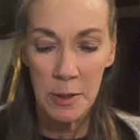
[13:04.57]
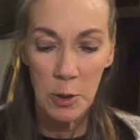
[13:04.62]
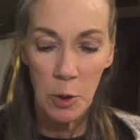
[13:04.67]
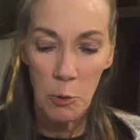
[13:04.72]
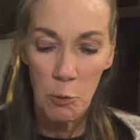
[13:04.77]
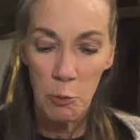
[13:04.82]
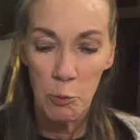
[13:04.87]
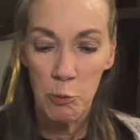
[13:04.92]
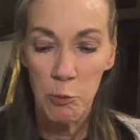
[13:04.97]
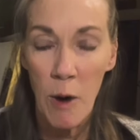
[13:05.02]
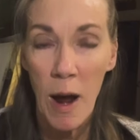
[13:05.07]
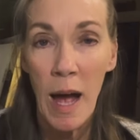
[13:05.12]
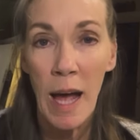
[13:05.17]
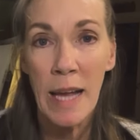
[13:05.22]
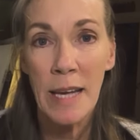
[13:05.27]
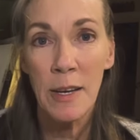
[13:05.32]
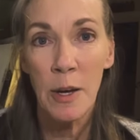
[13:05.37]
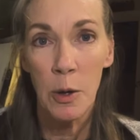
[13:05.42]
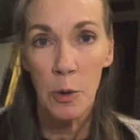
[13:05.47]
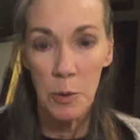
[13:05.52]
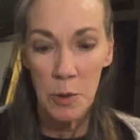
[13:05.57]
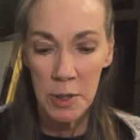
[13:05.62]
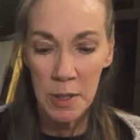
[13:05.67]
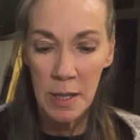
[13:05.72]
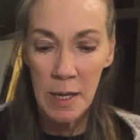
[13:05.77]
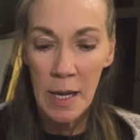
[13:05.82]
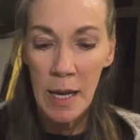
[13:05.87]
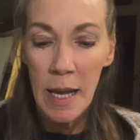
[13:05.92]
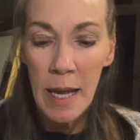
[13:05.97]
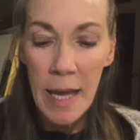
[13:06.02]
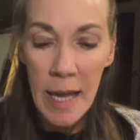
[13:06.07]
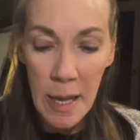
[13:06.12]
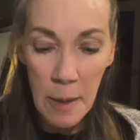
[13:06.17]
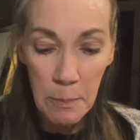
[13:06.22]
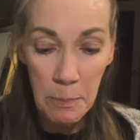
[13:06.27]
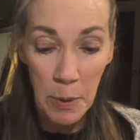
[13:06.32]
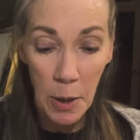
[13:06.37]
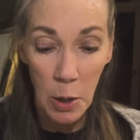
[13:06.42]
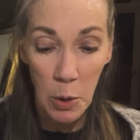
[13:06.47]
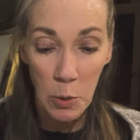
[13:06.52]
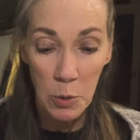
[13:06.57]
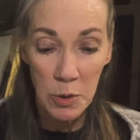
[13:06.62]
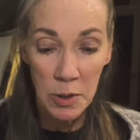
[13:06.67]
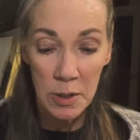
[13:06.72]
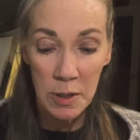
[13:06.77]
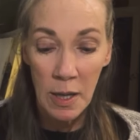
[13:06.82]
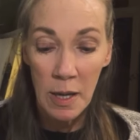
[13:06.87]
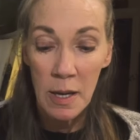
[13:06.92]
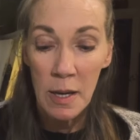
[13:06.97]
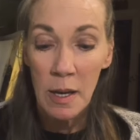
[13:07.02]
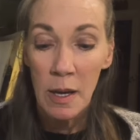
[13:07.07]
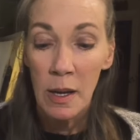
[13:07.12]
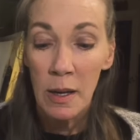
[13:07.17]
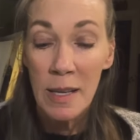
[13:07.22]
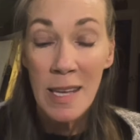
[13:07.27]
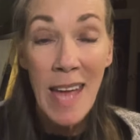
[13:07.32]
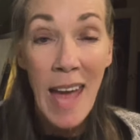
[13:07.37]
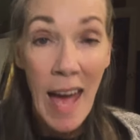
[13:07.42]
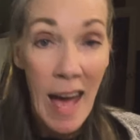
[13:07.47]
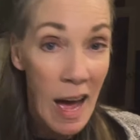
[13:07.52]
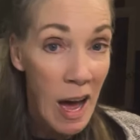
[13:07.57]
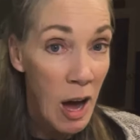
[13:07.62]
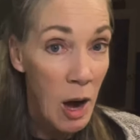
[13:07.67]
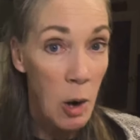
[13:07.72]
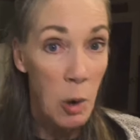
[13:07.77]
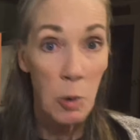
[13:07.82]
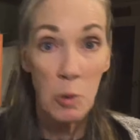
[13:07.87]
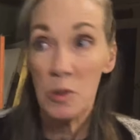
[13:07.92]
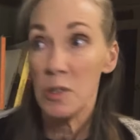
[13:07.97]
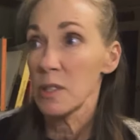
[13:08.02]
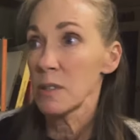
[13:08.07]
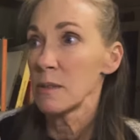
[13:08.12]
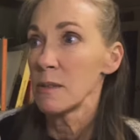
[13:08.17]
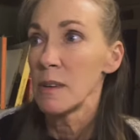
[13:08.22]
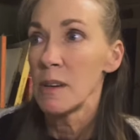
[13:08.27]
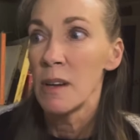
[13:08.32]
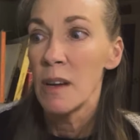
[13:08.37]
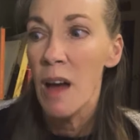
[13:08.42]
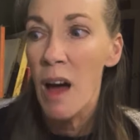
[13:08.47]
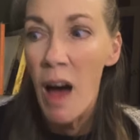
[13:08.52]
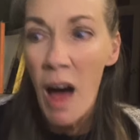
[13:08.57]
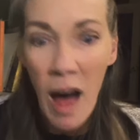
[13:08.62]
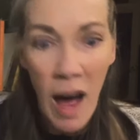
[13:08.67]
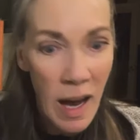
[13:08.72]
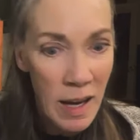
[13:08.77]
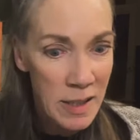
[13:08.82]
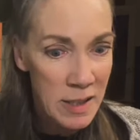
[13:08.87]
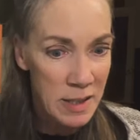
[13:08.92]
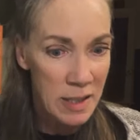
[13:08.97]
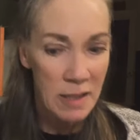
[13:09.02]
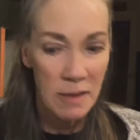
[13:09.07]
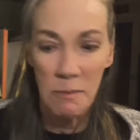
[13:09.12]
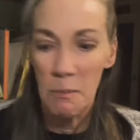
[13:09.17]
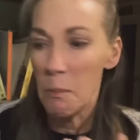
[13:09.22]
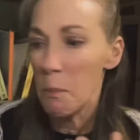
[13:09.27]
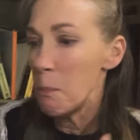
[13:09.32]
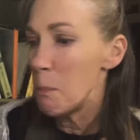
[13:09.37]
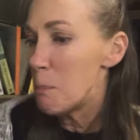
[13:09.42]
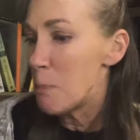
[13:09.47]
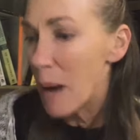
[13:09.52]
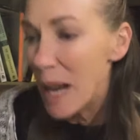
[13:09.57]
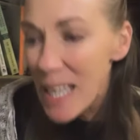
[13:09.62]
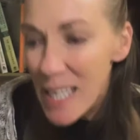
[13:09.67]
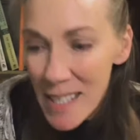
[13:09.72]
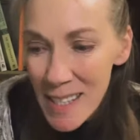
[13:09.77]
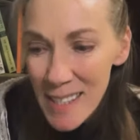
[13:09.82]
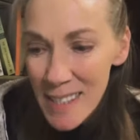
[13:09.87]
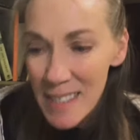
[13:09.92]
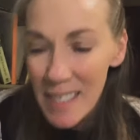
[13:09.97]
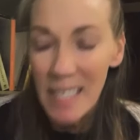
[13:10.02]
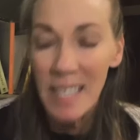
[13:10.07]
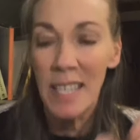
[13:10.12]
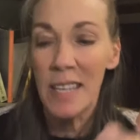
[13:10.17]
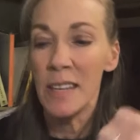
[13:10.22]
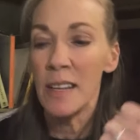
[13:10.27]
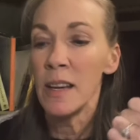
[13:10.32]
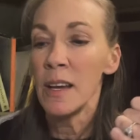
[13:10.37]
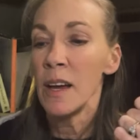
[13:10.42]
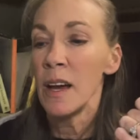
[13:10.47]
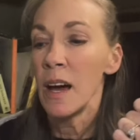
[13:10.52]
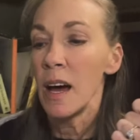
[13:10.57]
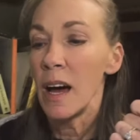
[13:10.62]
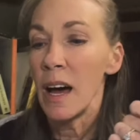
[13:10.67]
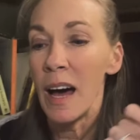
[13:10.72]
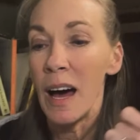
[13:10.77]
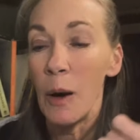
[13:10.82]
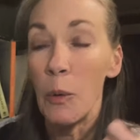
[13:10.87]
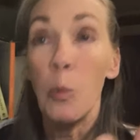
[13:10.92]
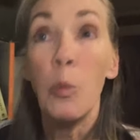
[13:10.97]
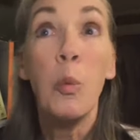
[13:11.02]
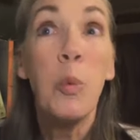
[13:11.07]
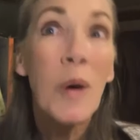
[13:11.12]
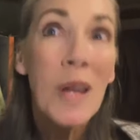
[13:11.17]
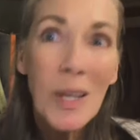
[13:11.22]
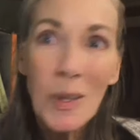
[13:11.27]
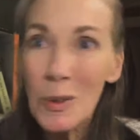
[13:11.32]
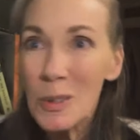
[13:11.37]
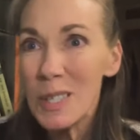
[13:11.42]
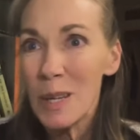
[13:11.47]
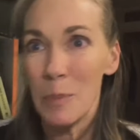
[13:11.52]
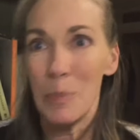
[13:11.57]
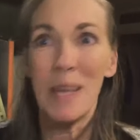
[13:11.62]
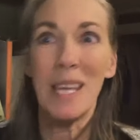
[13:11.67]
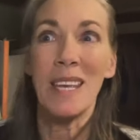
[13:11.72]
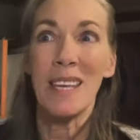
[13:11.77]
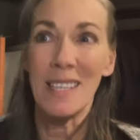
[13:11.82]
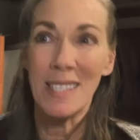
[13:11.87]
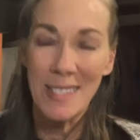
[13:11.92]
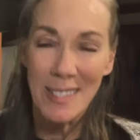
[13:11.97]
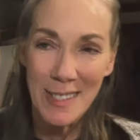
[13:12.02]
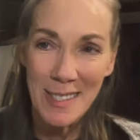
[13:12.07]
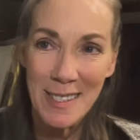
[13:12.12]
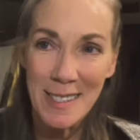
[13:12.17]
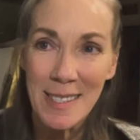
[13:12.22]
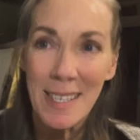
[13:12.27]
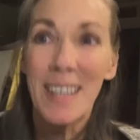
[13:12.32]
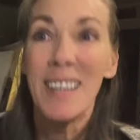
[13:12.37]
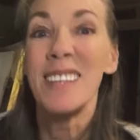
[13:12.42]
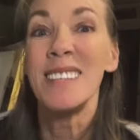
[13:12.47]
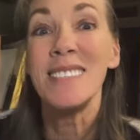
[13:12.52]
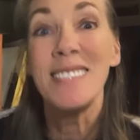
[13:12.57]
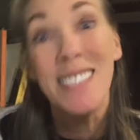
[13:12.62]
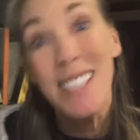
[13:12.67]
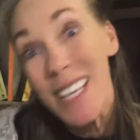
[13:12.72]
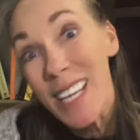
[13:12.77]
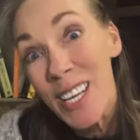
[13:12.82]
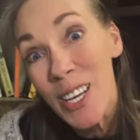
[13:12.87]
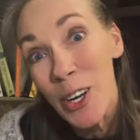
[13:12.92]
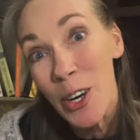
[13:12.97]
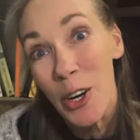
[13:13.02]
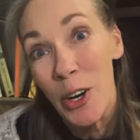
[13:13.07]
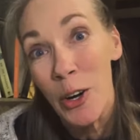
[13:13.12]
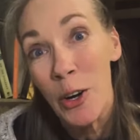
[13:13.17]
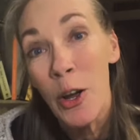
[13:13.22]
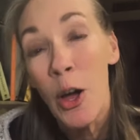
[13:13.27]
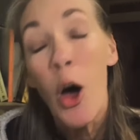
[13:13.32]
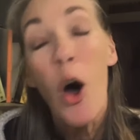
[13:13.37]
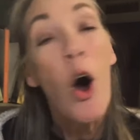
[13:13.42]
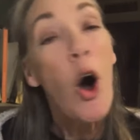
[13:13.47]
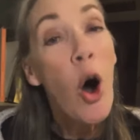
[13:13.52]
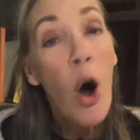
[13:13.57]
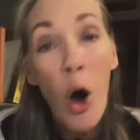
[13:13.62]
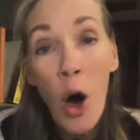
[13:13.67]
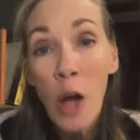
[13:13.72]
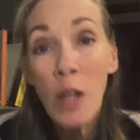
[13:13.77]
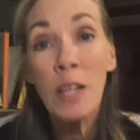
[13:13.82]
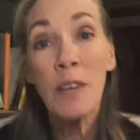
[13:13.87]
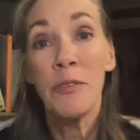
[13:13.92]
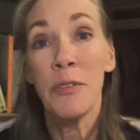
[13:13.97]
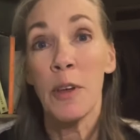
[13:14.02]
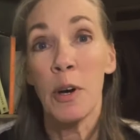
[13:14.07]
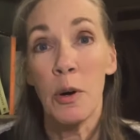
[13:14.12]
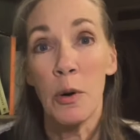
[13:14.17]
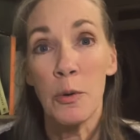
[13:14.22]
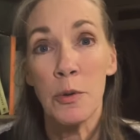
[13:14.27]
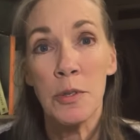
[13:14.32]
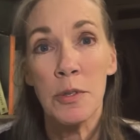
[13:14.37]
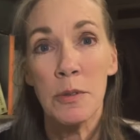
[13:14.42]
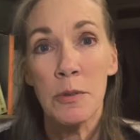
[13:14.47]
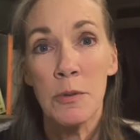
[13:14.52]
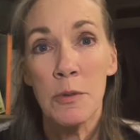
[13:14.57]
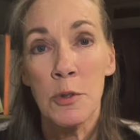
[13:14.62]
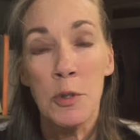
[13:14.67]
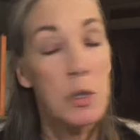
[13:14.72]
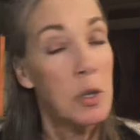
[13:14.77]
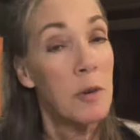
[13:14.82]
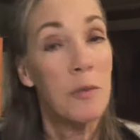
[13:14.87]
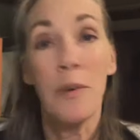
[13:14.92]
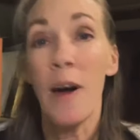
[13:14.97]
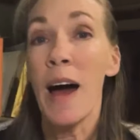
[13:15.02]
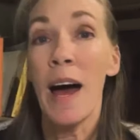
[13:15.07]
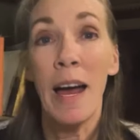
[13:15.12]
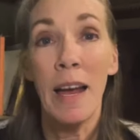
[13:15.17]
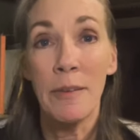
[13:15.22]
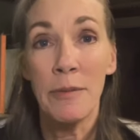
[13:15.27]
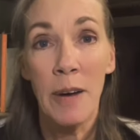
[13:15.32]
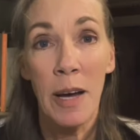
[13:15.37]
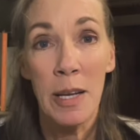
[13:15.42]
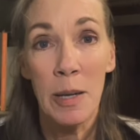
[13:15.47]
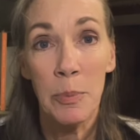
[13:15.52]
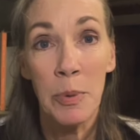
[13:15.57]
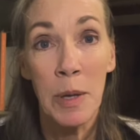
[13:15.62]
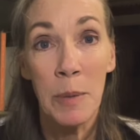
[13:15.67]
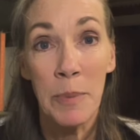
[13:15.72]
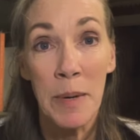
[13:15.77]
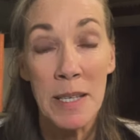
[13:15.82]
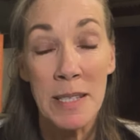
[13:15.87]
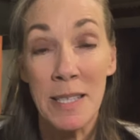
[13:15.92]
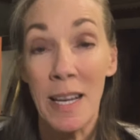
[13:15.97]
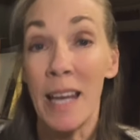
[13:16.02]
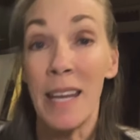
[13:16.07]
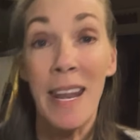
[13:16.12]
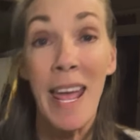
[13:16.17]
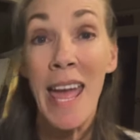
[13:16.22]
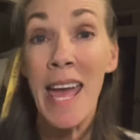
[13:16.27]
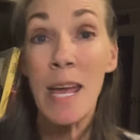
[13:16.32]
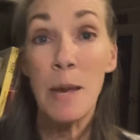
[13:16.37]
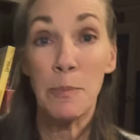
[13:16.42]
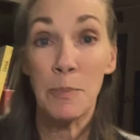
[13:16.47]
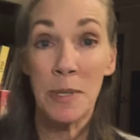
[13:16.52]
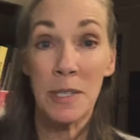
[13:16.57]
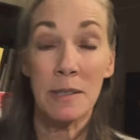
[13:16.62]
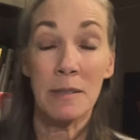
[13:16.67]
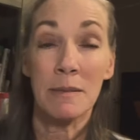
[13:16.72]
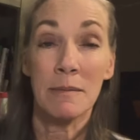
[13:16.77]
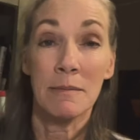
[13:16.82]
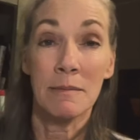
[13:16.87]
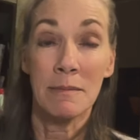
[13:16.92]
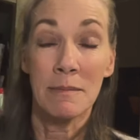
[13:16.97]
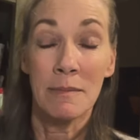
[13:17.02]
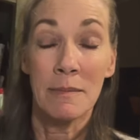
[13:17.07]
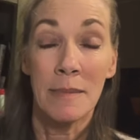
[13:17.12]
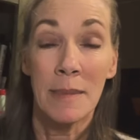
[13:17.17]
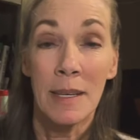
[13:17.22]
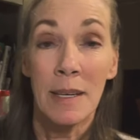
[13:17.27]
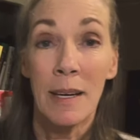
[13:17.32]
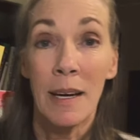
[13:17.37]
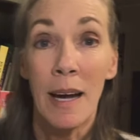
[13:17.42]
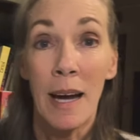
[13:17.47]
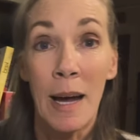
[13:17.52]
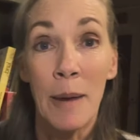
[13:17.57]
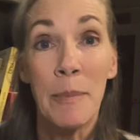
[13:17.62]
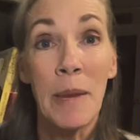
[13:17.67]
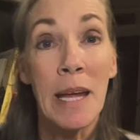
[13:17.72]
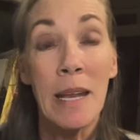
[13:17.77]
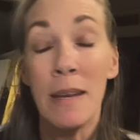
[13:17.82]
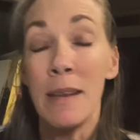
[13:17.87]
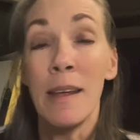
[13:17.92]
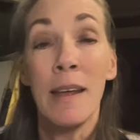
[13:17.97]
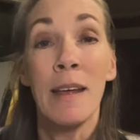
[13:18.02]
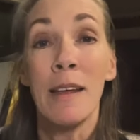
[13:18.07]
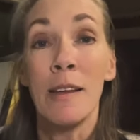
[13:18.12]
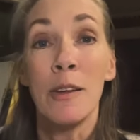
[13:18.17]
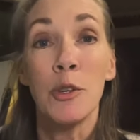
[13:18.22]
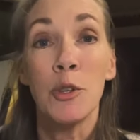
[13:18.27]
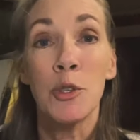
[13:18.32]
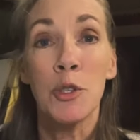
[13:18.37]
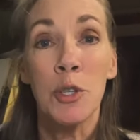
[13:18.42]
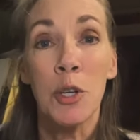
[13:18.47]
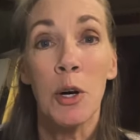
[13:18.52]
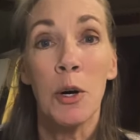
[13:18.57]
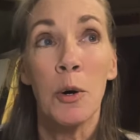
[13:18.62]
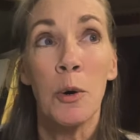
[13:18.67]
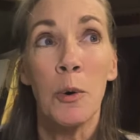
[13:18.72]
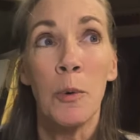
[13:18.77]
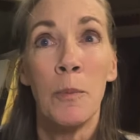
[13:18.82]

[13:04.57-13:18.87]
rhinos, hippos, cows, oxen, bison, wildebeest, deer. All of those survive on a plant-based diet. Apes. I mean, so